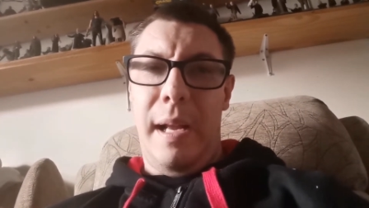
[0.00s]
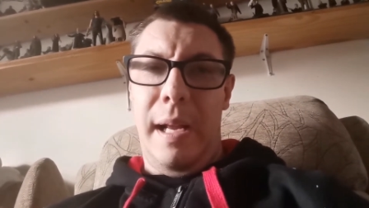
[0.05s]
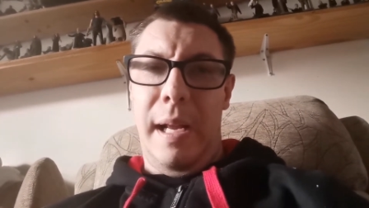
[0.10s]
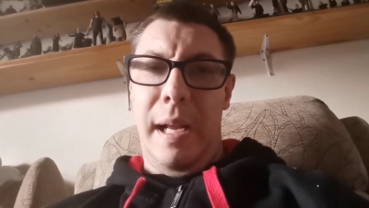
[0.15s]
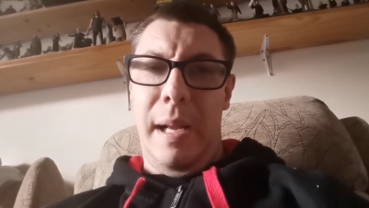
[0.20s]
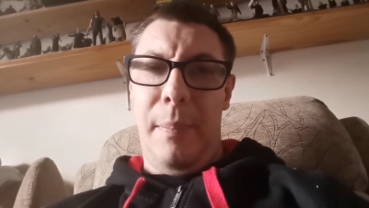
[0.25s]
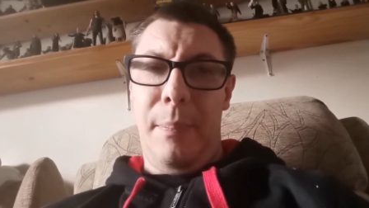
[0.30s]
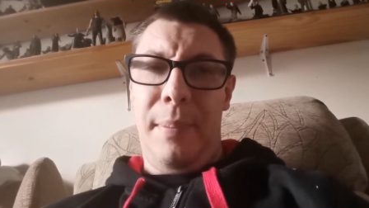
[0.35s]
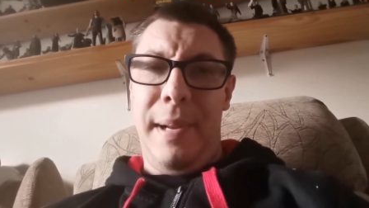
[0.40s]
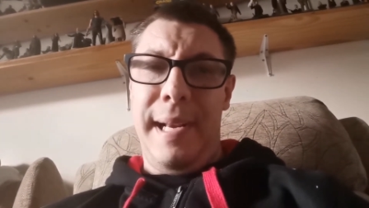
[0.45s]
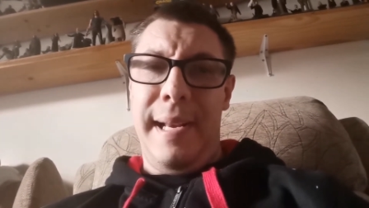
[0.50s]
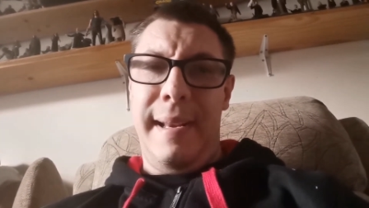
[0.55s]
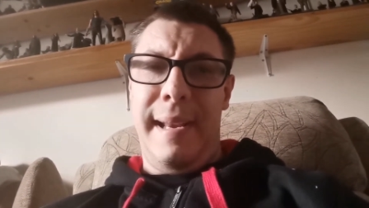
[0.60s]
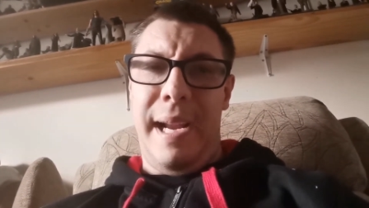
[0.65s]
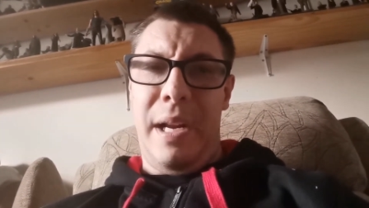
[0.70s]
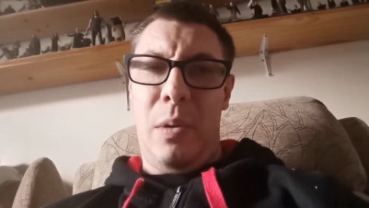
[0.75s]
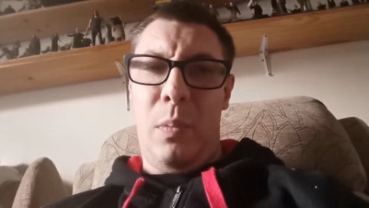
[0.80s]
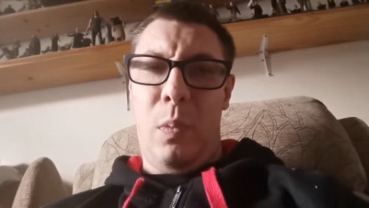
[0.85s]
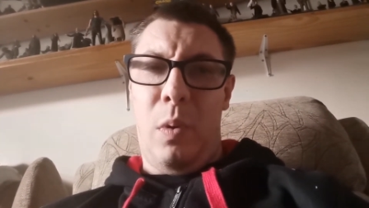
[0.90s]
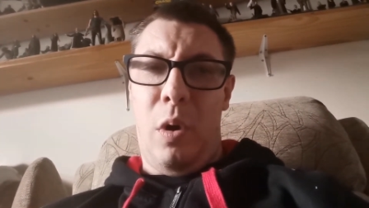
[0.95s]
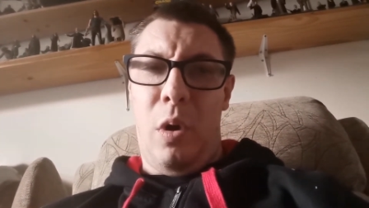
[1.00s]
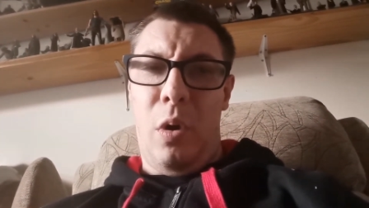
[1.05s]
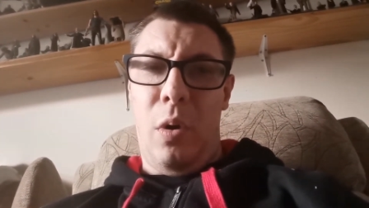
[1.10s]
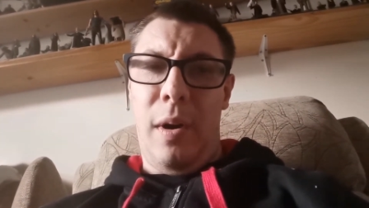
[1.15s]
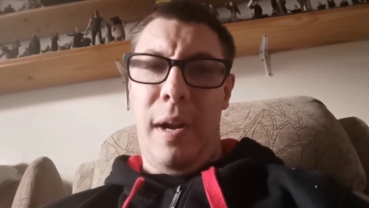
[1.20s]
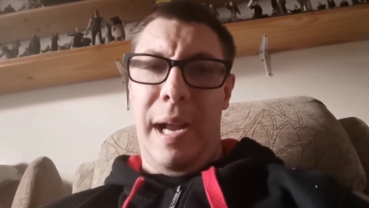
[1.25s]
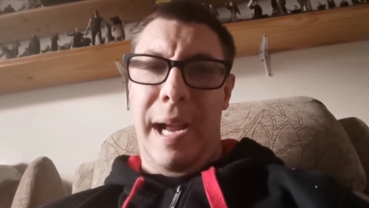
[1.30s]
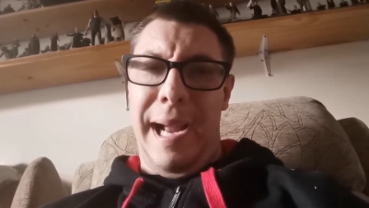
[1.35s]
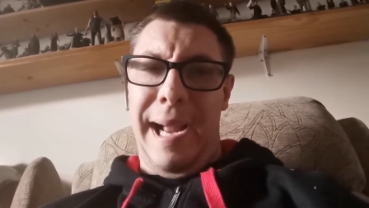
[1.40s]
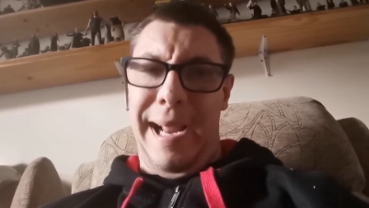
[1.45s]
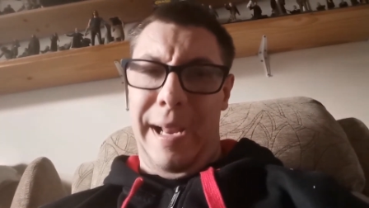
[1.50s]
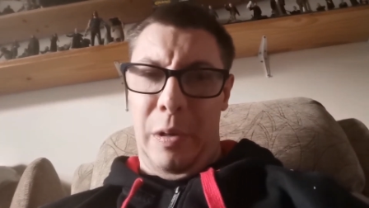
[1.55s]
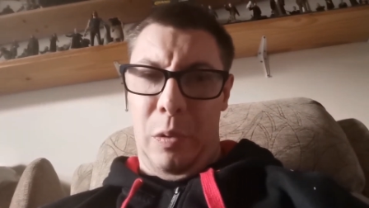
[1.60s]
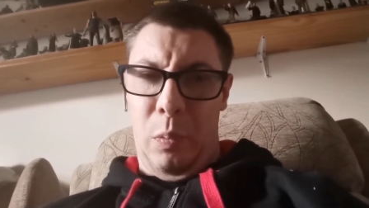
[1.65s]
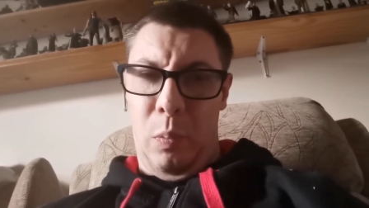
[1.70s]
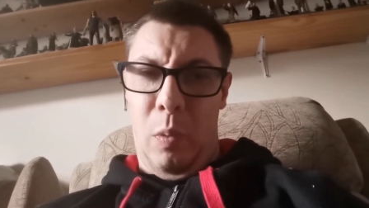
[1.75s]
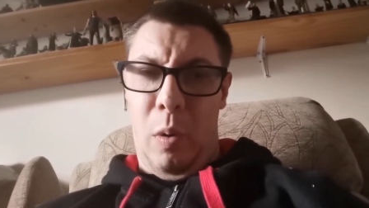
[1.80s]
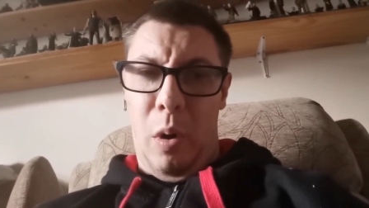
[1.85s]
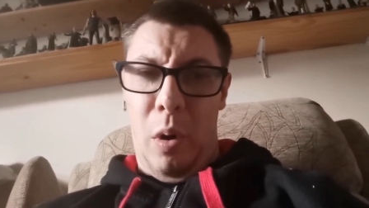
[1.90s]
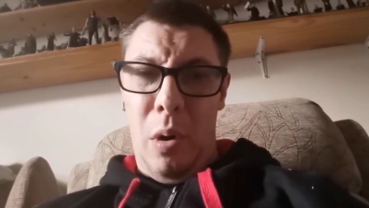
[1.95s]
Um, Benedict Wong
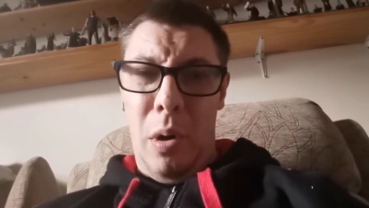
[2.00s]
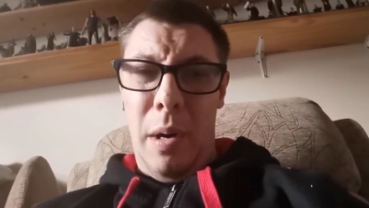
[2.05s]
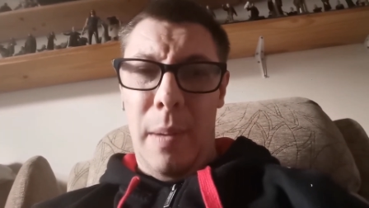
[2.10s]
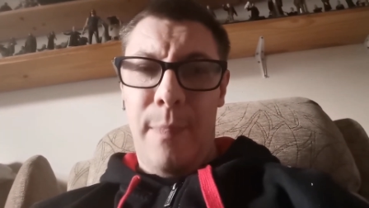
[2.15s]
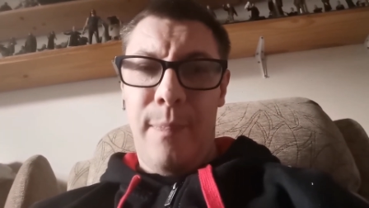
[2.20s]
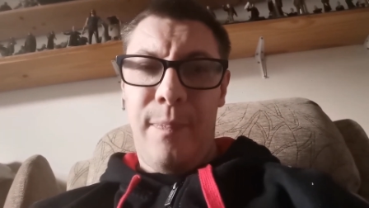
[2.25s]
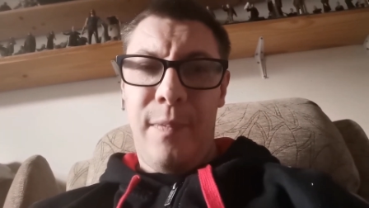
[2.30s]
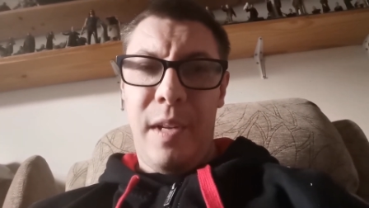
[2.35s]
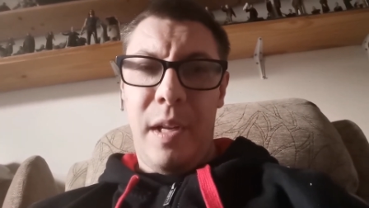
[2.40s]
as Wong.